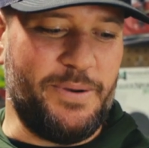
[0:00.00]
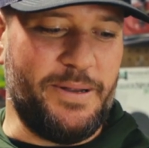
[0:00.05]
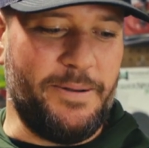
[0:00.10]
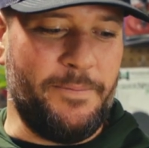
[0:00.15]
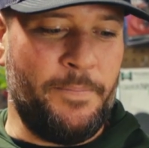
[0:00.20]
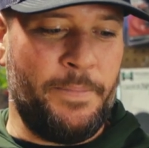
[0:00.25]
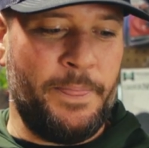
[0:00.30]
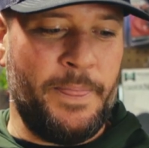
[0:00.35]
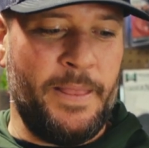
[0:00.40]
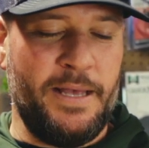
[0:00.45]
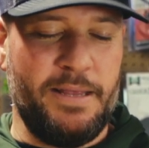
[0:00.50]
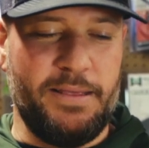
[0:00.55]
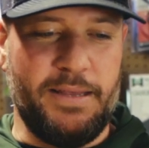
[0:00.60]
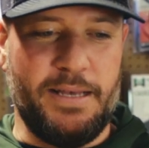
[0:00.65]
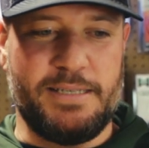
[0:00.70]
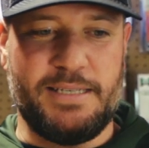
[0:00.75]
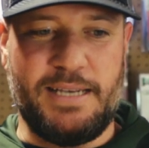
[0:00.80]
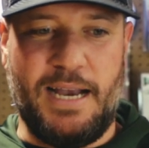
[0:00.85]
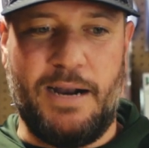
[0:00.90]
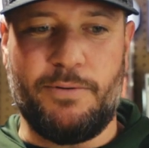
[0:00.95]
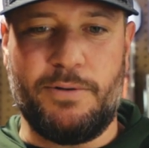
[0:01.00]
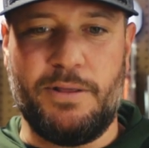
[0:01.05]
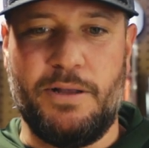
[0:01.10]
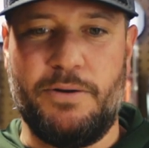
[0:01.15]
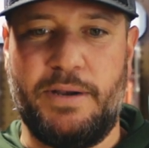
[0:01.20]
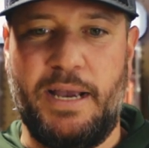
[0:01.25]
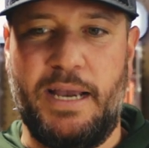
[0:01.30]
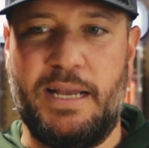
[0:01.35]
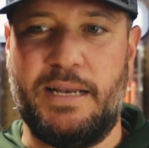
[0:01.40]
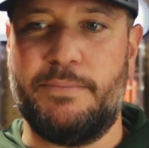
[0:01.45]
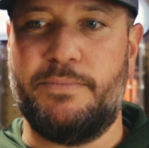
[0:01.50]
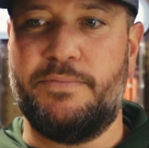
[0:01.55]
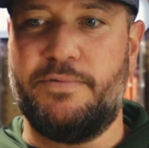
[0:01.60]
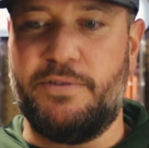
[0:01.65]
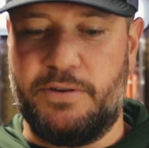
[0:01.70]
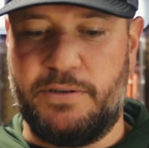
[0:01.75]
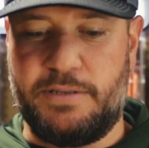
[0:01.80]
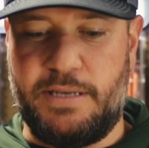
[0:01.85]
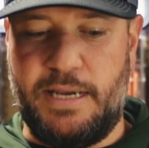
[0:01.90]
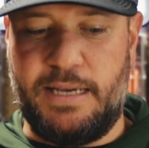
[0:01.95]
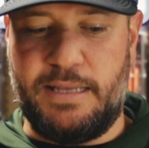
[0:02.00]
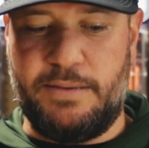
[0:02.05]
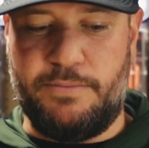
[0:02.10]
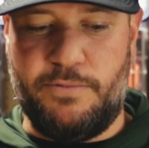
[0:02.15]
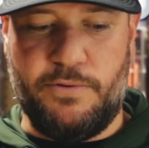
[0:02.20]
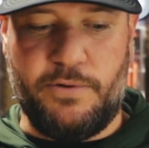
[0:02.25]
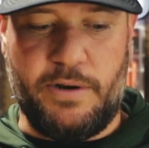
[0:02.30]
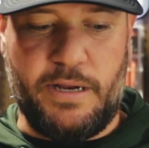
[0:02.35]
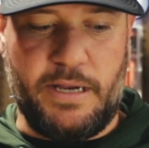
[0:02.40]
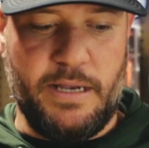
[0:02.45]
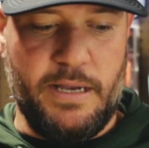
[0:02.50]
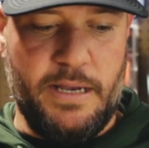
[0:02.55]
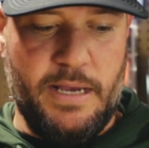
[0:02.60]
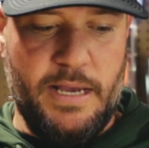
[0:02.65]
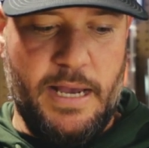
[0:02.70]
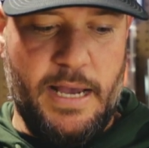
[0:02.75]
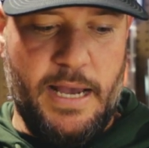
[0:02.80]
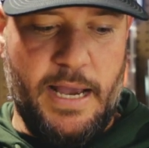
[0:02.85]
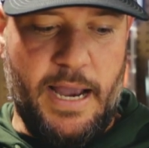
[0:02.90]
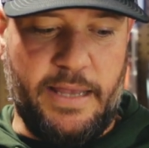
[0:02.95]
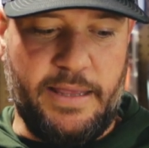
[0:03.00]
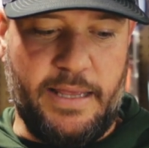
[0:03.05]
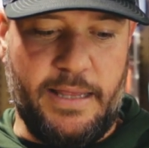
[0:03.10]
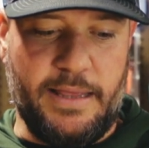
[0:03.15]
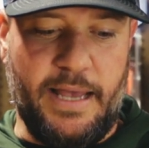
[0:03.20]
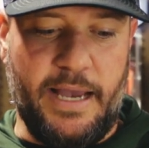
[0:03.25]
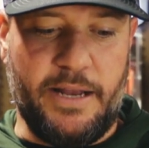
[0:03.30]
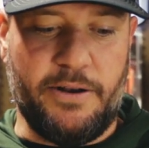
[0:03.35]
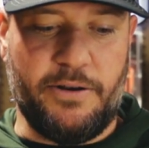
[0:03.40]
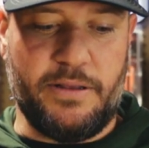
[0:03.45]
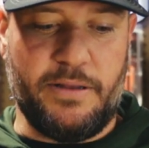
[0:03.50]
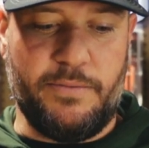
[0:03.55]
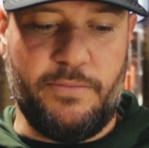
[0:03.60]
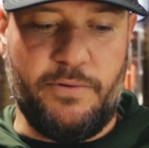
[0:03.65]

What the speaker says: But this is how we're locating them first thing in the morning. And then later in the